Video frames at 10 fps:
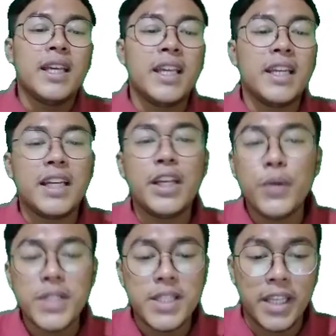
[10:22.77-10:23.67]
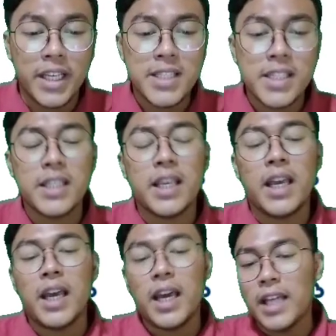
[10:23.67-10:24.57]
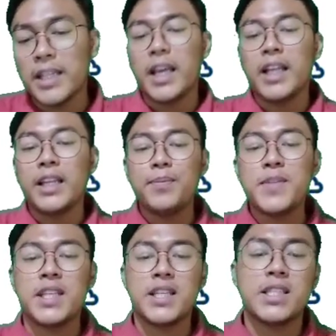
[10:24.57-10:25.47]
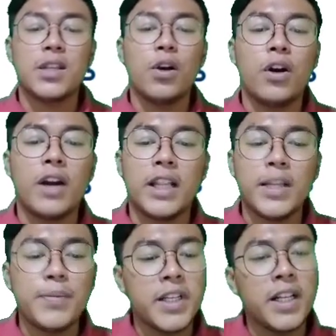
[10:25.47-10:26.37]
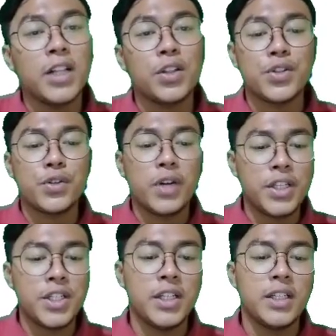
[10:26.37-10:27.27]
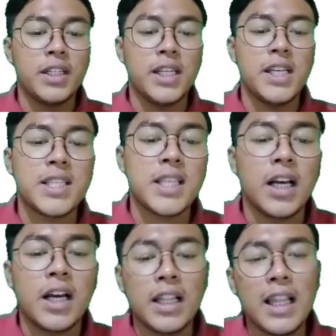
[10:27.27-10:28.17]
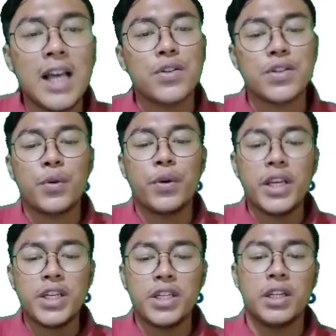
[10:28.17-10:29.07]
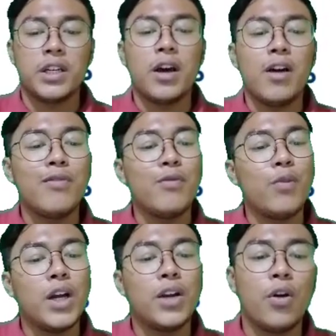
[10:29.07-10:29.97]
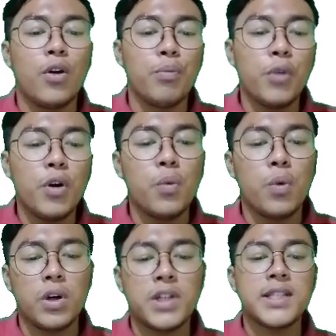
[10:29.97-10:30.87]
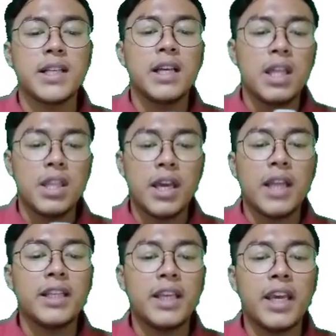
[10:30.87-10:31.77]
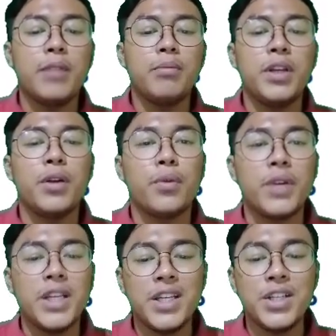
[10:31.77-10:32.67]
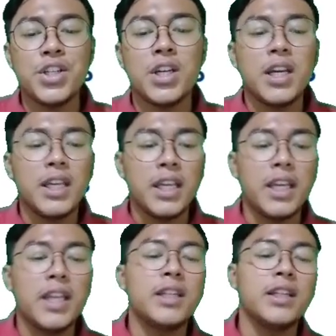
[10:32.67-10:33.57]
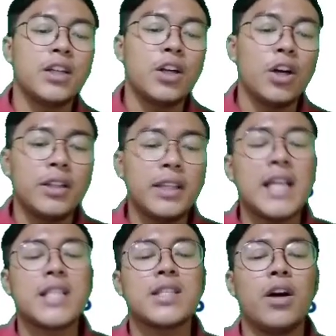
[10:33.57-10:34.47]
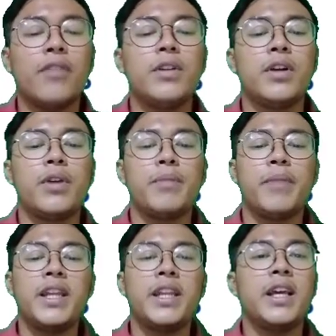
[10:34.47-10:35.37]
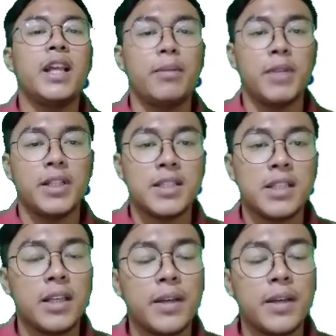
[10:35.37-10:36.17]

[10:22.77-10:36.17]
In linguistics, an ellipsis or elliptical construction is a clause creation of one or more words that can be reached in the context of the remaining elements.